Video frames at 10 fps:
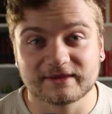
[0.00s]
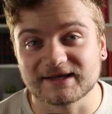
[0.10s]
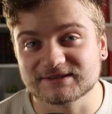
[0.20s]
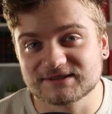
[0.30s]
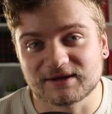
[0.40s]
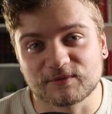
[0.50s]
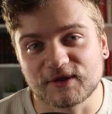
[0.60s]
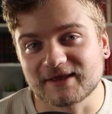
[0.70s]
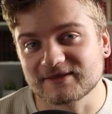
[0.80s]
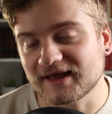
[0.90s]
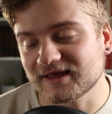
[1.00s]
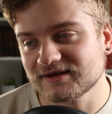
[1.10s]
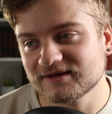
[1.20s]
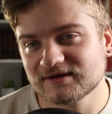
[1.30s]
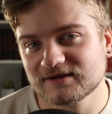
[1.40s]
That's something that
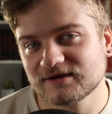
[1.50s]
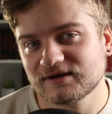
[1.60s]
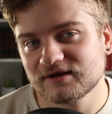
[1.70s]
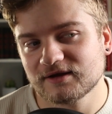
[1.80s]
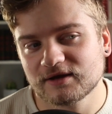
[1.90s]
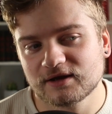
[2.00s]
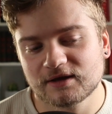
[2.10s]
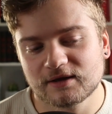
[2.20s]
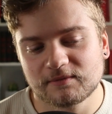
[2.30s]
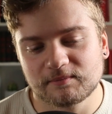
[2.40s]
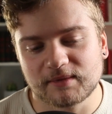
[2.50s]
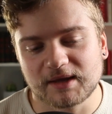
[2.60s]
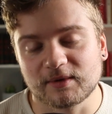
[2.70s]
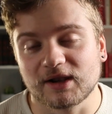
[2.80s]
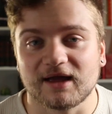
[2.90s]

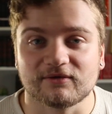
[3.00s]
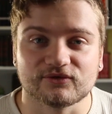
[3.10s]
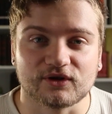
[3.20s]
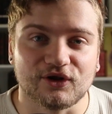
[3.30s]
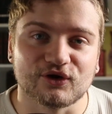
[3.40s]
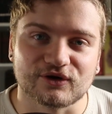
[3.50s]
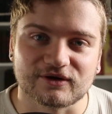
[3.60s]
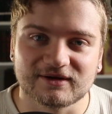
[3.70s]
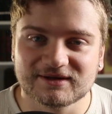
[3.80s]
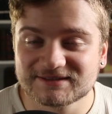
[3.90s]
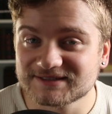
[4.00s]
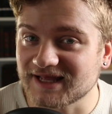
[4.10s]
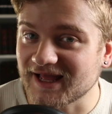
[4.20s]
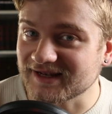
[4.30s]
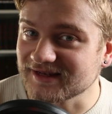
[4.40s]
people have to learn,
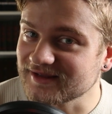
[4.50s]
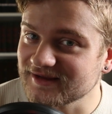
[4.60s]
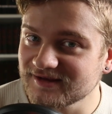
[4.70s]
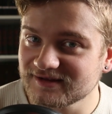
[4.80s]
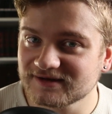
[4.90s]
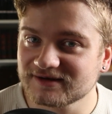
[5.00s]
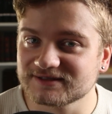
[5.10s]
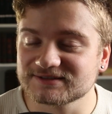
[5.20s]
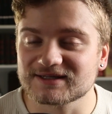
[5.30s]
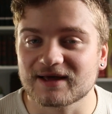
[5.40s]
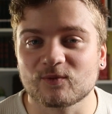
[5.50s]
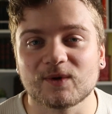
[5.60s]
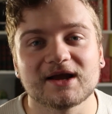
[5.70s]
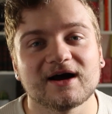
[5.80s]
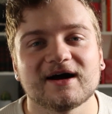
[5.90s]
sadly, is that
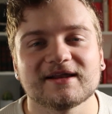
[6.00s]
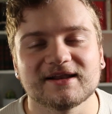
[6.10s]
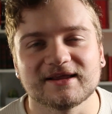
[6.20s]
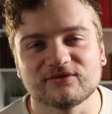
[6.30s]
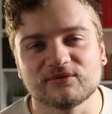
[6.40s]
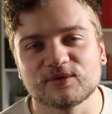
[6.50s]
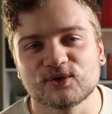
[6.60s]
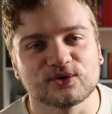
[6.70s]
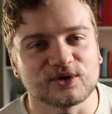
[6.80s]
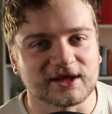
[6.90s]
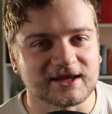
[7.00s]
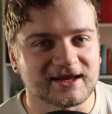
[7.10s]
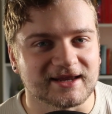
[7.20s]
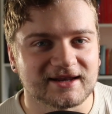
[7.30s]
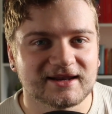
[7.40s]
we can't live purely
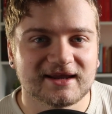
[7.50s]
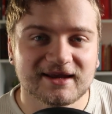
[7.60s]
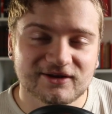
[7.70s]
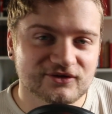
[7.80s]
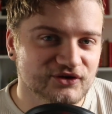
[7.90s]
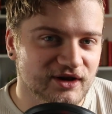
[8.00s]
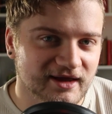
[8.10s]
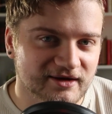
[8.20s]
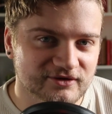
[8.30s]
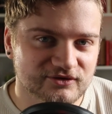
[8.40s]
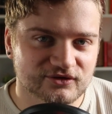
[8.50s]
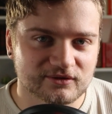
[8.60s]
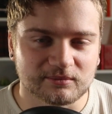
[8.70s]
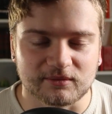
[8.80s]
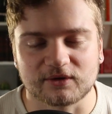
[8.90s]
in intellect,
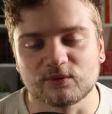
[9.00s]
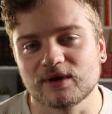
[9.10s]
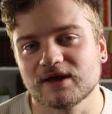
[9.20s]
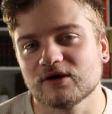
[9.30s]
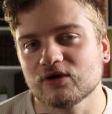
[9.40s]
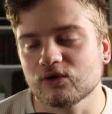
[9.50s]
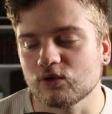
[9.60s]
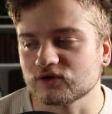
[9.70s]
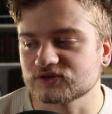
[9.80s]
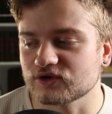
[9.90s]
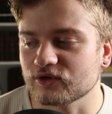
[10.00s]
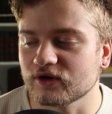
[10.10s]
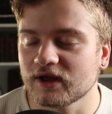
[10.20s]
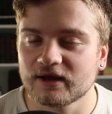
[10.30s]
but we are also